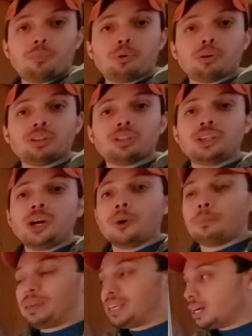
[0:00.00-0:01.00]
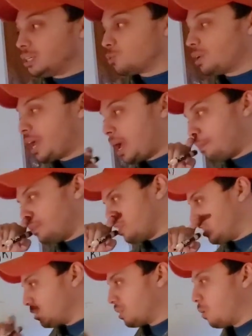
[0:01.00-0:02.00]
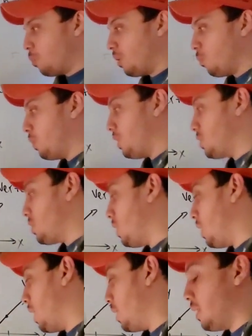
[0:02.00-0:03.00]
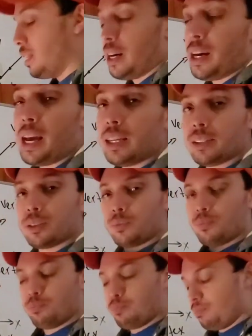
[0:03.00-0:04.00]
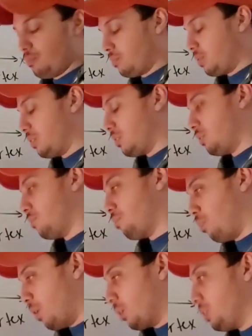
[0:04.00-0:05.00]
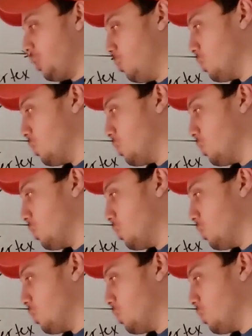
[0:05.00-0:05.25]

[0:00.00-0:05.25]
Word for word: important to know because what happens is that when we see, and in the next part you